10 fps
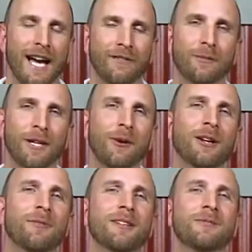Hi, everybody.
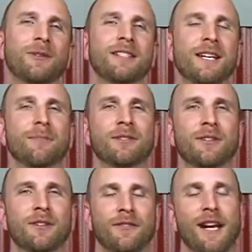Welcome to this week's
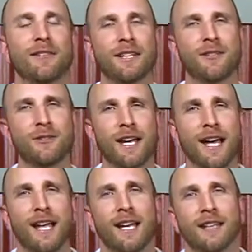episode of How They Do
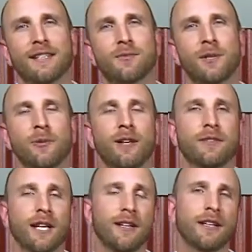That. This week we
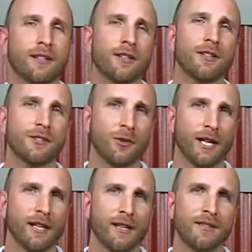have Kelly Kerr
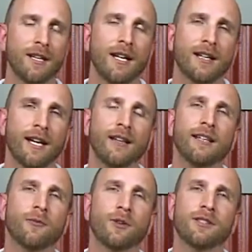joining us.
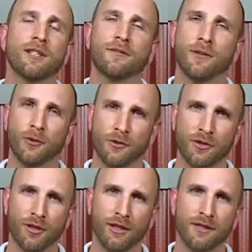Kelly was a
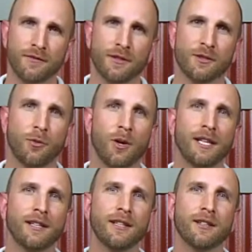photojournalist for
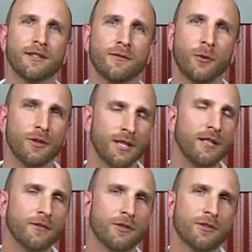20 years.
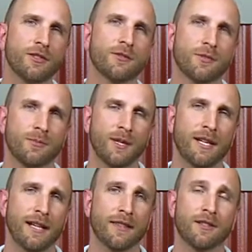14 of those years were
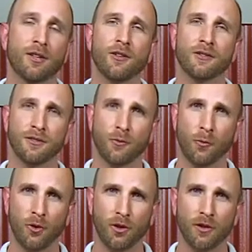spent at the Tulsa
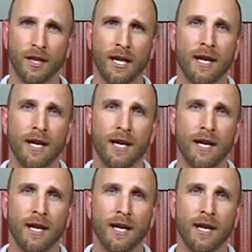World.